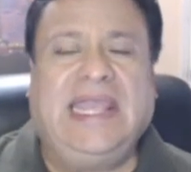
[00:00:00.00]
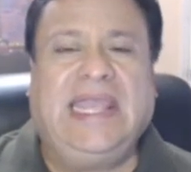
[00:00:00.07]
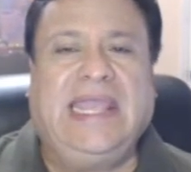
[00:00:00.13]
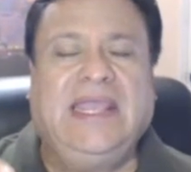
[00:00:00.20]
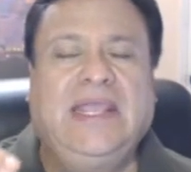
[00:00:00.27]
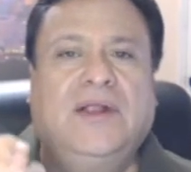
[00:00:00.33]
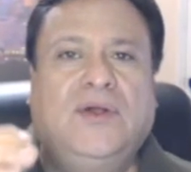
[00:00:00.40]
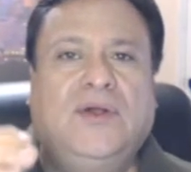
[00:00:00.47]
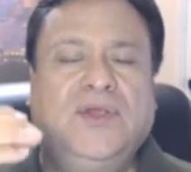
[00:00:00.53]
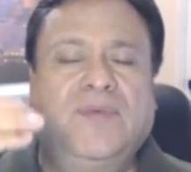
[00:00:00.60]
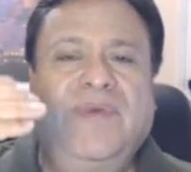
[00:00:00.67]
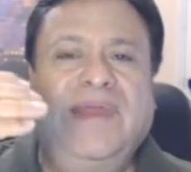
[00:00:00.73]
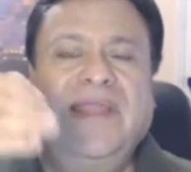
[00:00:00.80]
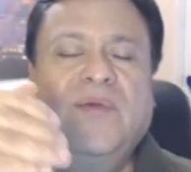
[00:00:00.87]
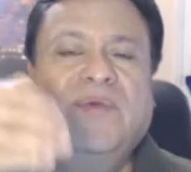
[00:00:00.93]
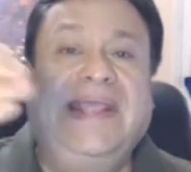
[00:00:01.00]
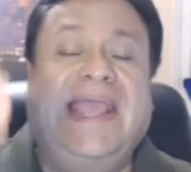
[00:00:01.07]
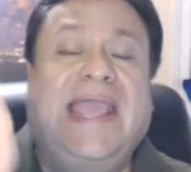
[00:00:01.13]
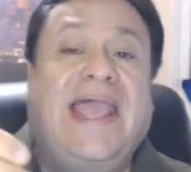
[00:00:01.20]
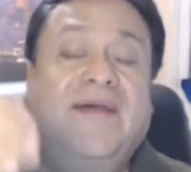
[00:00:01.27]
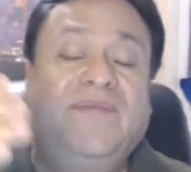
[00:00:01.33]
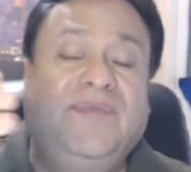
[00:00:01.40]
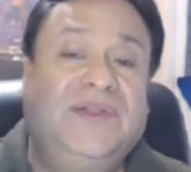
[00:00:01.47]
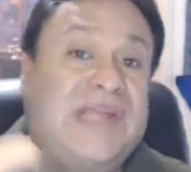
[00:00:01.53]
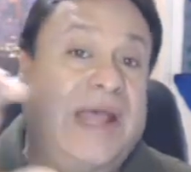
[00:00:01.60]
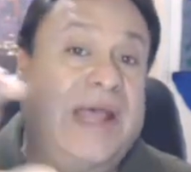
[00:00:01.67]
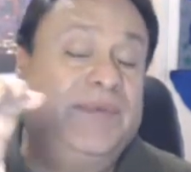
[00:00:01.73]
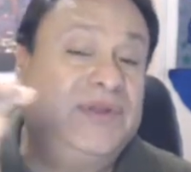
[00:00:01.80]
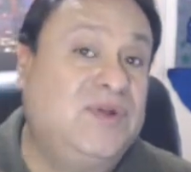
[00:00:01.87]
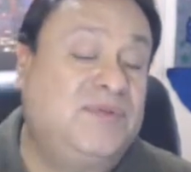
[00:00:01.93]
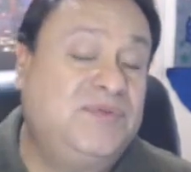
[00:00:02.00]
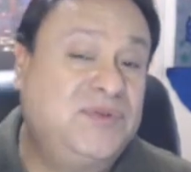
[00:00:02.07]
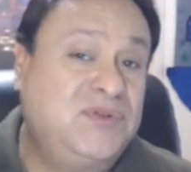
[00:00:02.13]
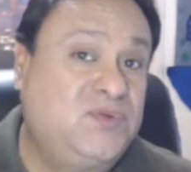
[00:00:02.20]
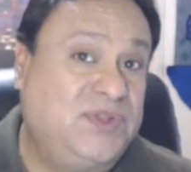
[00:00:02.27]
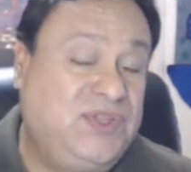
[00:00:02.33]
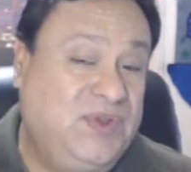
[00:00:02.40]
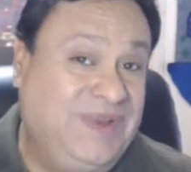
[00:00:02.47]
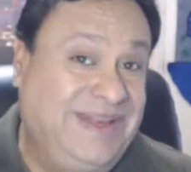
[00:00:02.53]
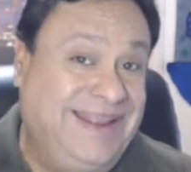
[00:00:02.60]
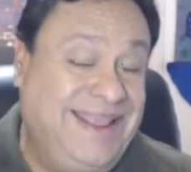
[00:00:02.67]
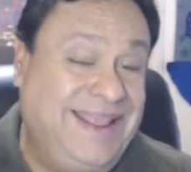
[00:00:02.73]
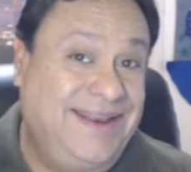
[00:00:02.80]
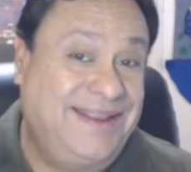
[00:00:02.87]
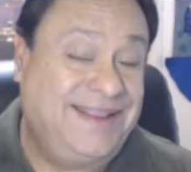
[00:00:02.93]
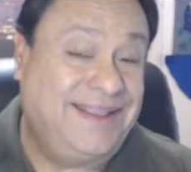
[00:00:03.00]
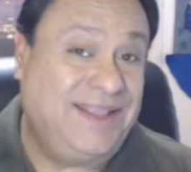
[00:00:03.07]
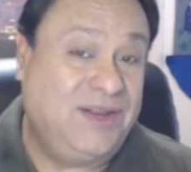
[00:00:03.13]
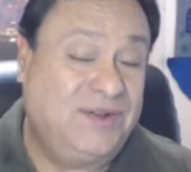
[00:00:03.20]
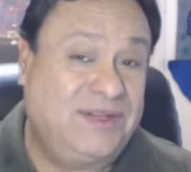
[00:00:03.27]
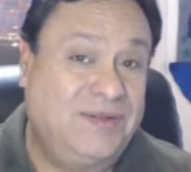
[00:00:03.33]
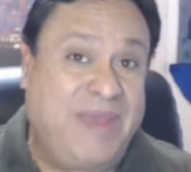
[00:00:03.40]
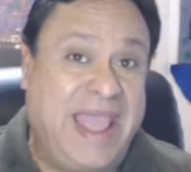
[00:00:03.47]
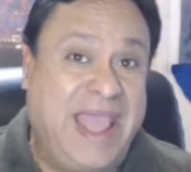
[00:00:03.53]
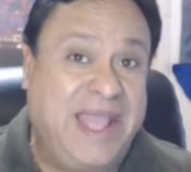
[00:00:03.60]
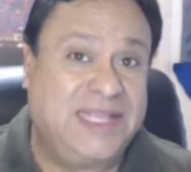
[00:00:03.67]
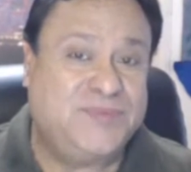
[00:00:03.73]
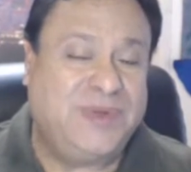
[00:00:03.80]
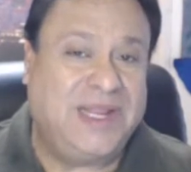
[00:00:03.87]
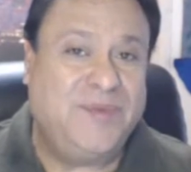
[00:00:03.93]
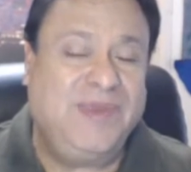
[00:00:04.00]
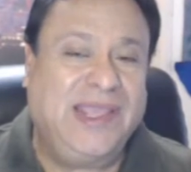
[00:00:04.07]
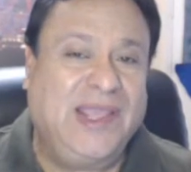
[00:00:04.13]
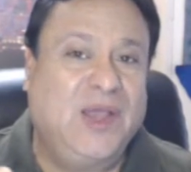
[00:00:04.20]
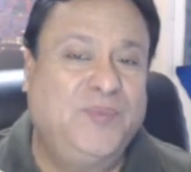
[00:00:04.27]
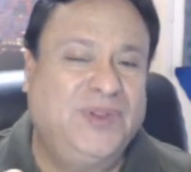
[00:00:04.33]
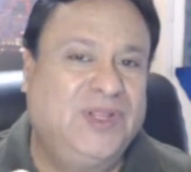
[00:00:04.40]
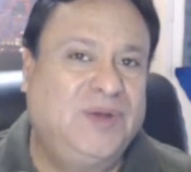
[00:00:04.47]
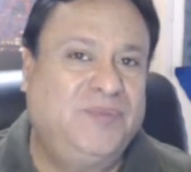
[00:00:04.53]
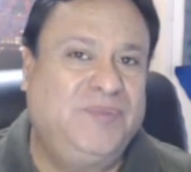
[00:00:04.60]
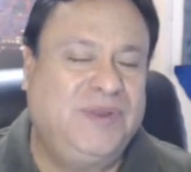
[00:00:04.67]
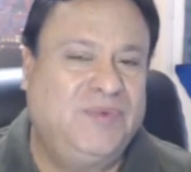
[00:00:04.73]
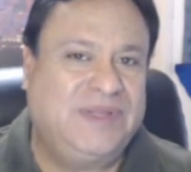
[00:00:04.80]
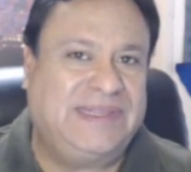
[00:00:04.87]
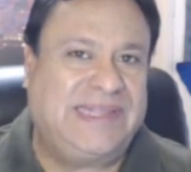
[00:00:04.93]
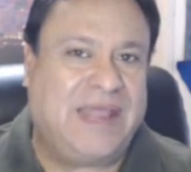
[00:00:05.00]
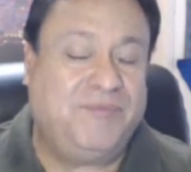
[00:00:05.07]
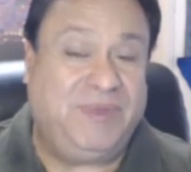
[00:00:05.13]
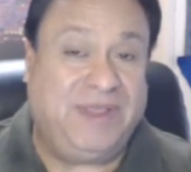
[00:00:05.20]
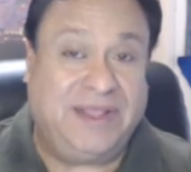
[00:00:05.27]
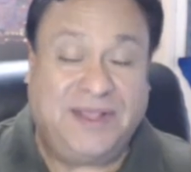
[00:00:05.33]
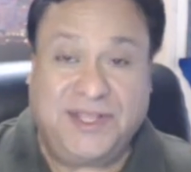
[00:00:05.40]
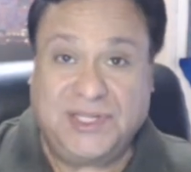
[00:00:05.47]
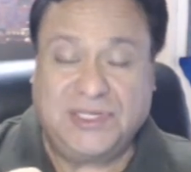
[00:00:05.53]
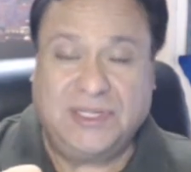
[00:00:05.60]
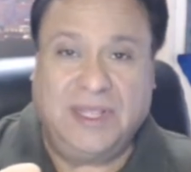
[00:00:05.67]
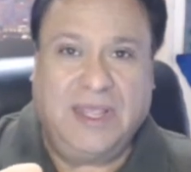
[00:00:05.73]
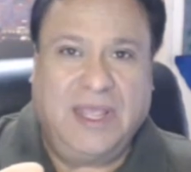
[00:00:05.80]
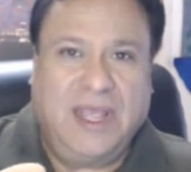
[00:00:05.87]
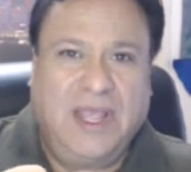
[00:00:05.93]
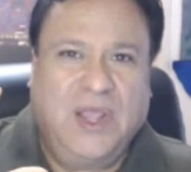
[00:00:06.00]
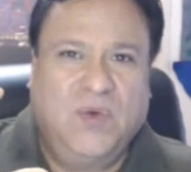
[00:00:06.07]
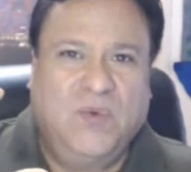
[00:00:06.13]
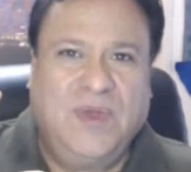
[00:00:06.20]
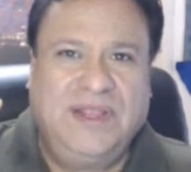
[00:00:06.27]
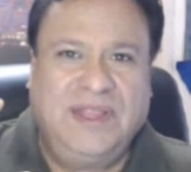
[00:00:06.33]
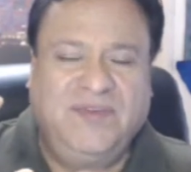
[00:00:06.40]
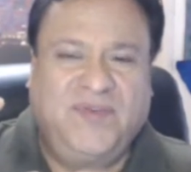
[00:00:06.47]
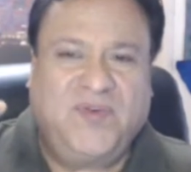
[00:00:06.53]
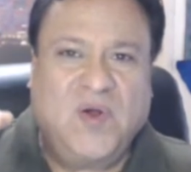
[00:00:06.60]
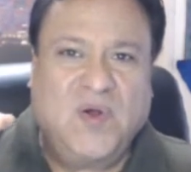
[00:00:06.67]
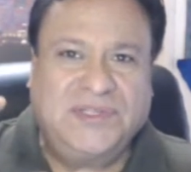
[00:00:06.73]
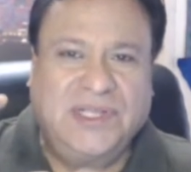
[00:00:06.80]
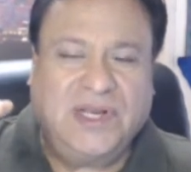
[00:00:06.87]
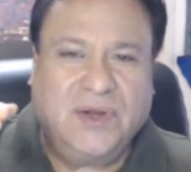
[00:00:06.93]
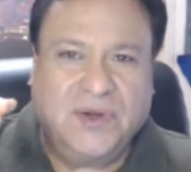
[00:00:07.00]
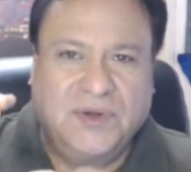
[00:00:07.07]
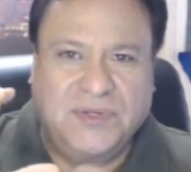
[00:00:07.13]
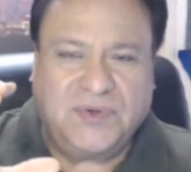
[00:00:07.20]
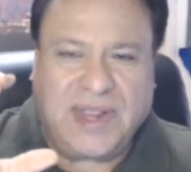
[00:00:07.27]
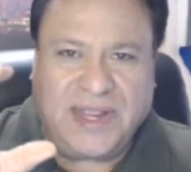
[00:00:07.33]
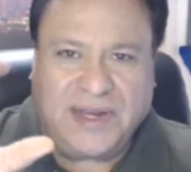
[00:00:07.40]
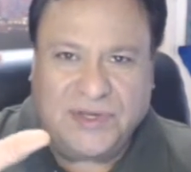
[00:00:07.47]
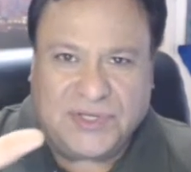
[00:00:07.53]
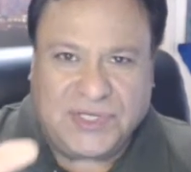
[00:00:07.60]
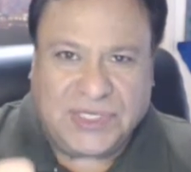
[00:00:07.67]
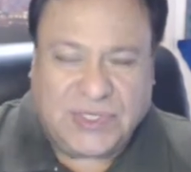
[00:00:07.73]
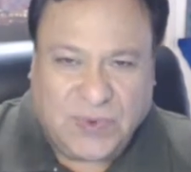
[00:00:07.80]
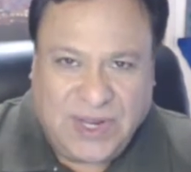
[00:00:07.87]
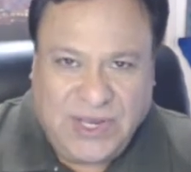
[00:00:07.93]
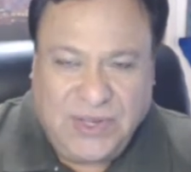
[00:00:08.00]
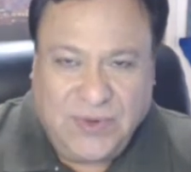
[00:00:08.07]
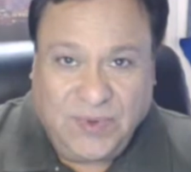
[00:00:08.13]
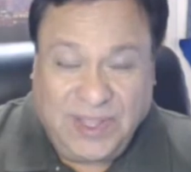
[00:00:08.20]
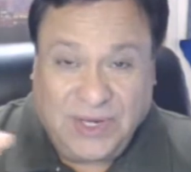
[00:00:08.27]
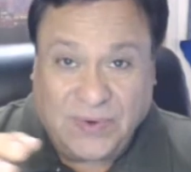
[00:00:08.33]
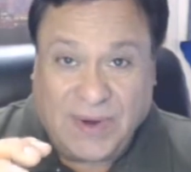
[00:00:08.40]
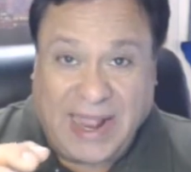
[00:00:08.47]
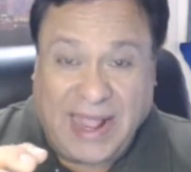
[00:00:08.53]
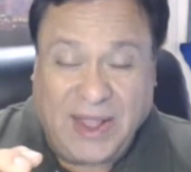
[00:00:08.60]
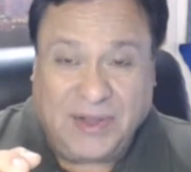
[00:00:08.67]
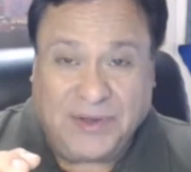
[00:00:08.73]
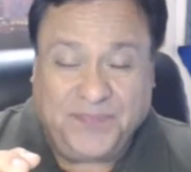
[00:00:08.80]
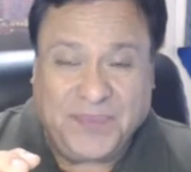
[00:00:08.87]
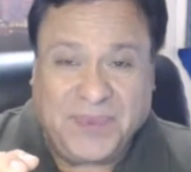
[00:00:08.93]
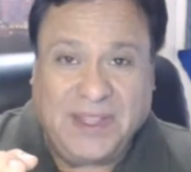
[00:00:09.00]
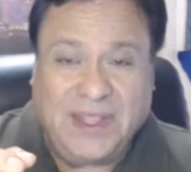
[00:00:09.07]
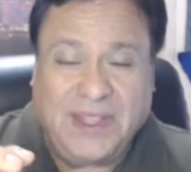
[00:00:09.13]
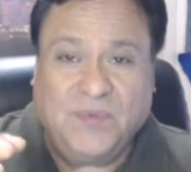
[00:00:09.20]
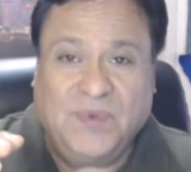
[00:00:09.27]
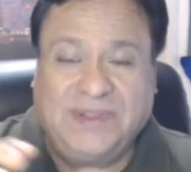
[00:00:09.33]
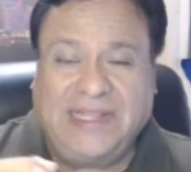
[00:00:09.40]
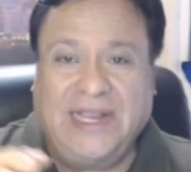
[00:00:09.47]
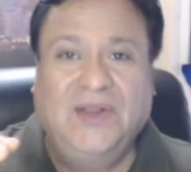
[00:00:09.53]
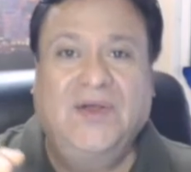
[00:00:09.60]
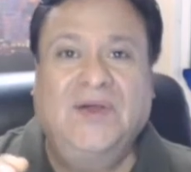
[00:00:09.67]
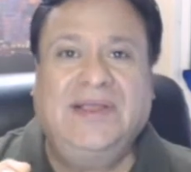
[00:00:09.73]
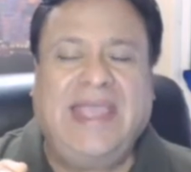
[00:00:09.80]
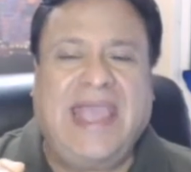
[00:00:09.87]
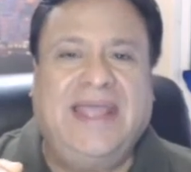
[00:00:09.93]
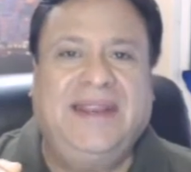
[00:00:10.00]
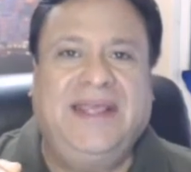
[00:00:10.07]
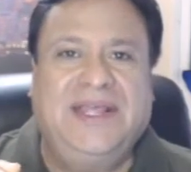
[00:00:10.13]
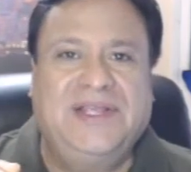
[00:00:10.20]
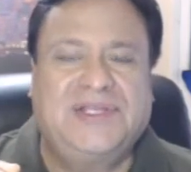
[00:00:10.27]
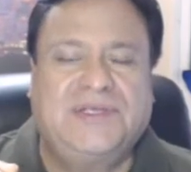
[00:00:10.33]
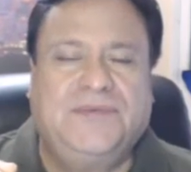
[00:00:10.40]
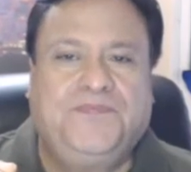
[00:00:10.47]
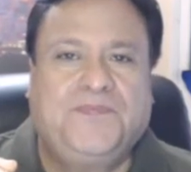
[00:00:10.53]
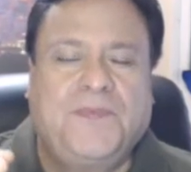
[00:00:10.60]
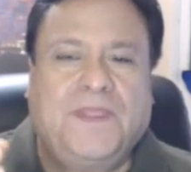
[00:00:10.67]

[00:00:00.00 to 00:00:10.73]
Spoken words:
you may already have the job descriptions, what you did, in the past, but let me help you a little bit with that because when the folks that are trying to screen you in or out, what they look at is,